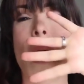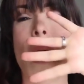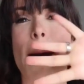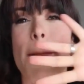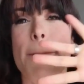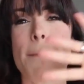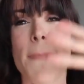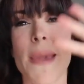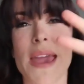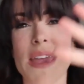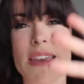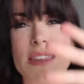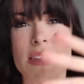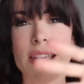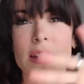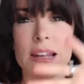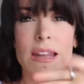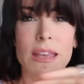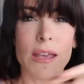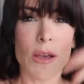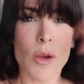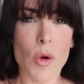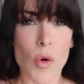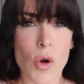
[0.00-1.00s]

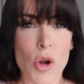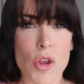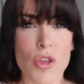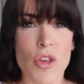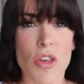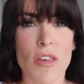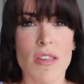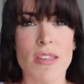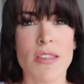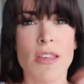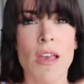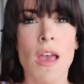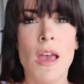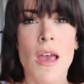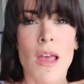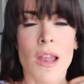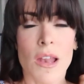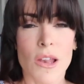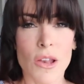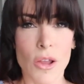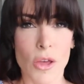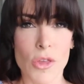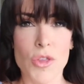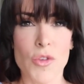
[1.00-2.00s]
amazingly gorgeous
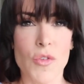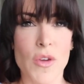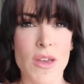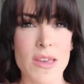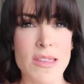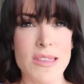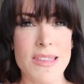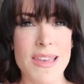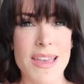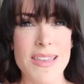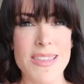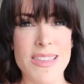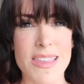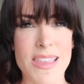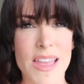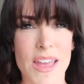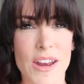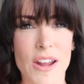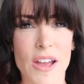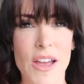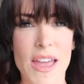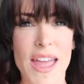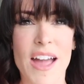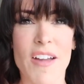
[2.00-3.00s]
lingerie sets
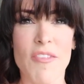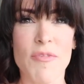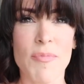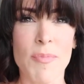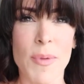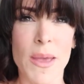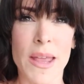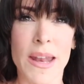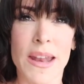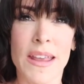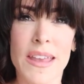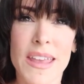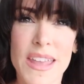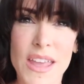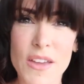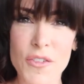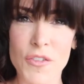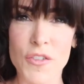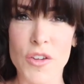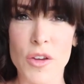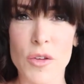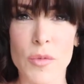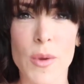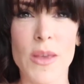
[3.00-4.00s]
that I have been
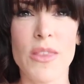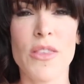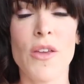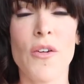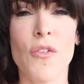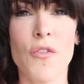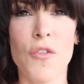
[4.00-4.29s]
gifted with